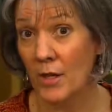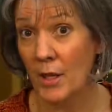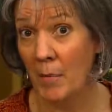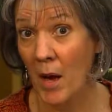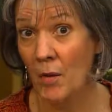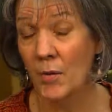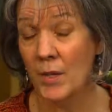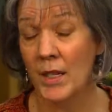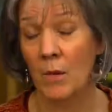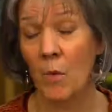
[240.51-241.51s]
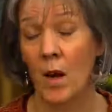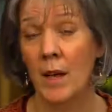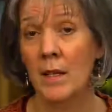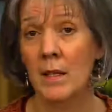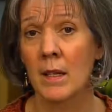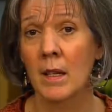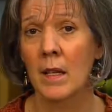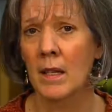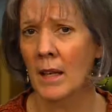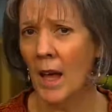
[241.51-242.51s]
supposed he was.
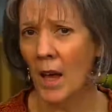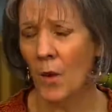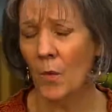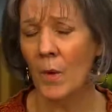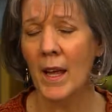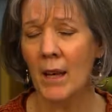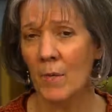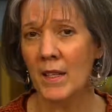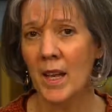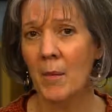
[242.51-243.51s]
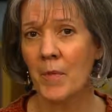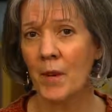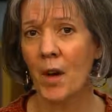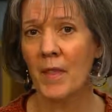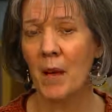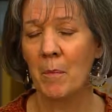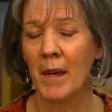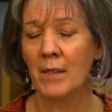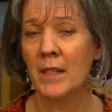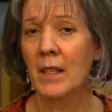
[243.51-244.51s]
No, he was up there on that
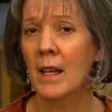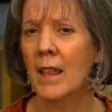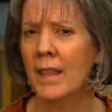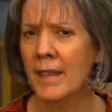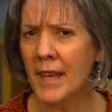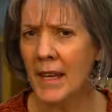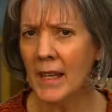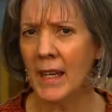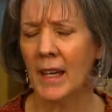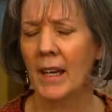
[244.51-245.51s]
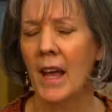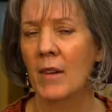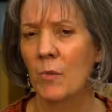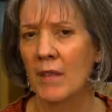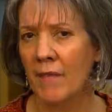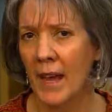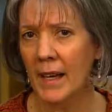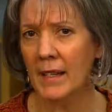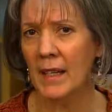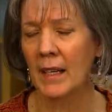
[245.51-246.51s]
mountain thinking and
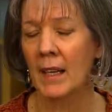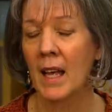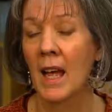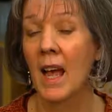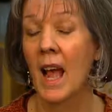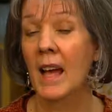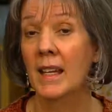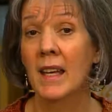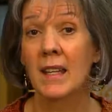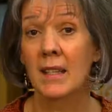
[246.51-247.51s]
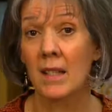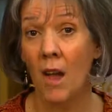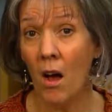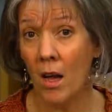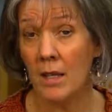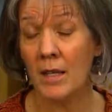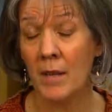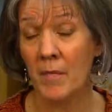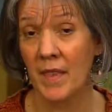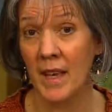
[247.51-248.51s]
reflecting. And he saw
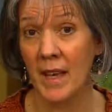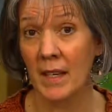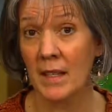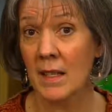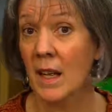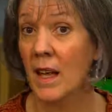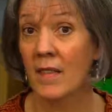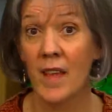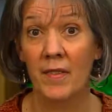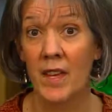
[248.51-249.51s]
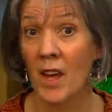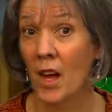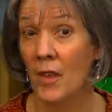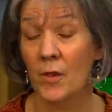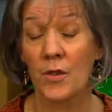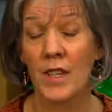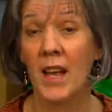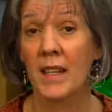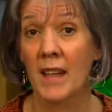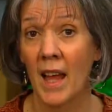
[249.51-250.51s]
some things that the others
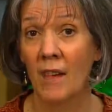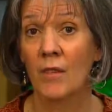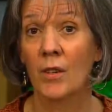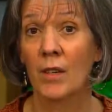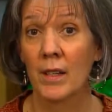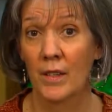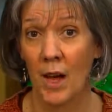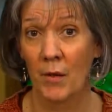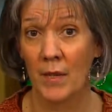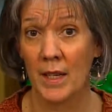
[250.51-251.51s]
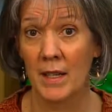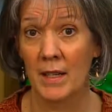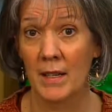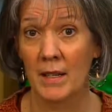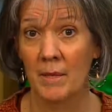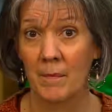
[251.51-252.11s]
had never noticed.